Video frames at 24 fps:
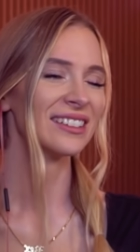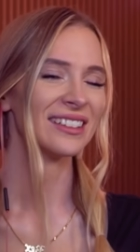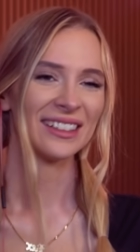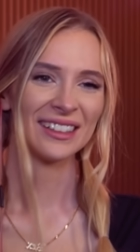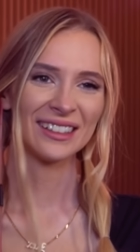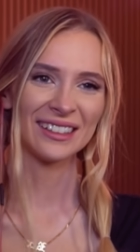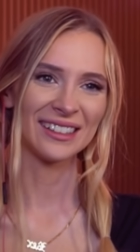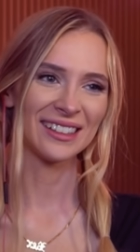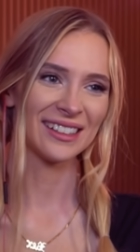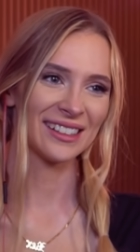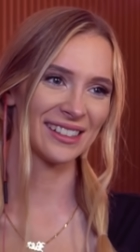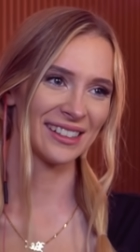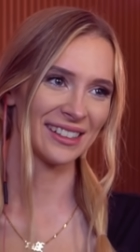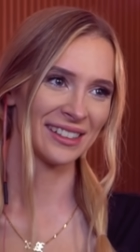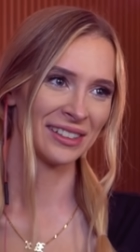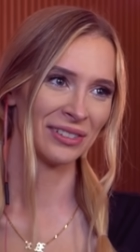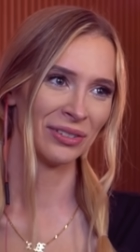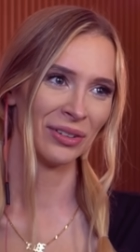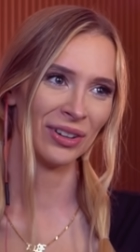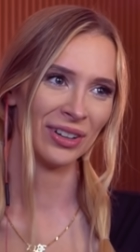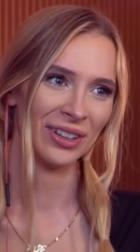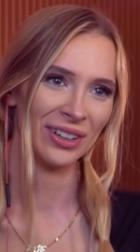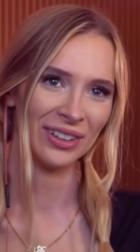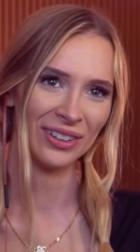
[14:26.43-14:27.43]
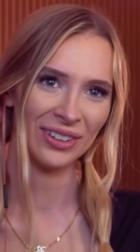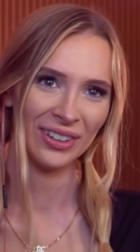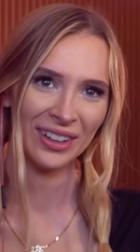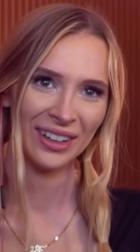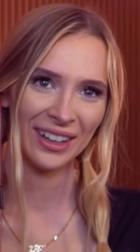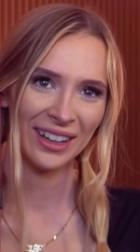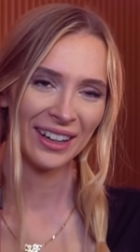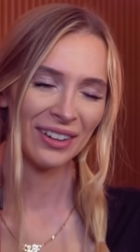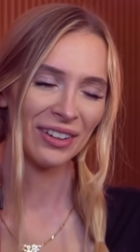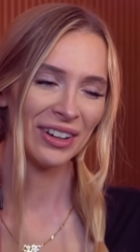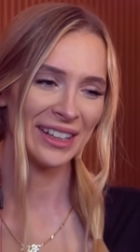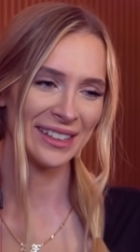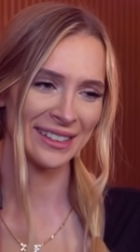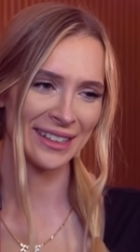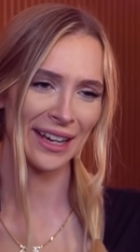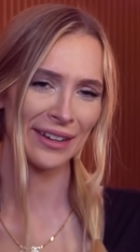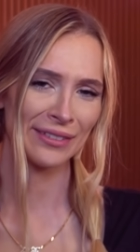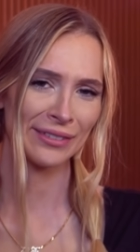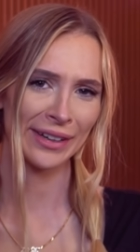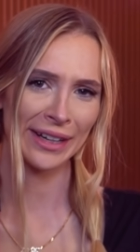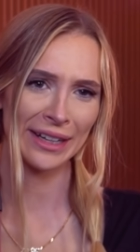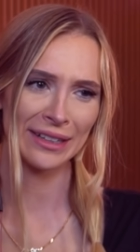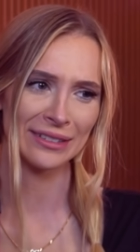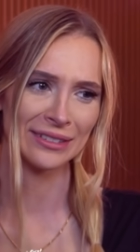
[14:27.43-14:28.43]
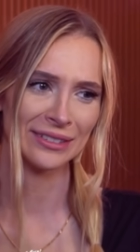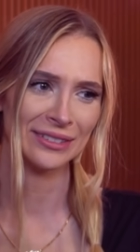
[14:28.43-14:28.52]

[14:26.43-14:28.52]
This is, all. is that real?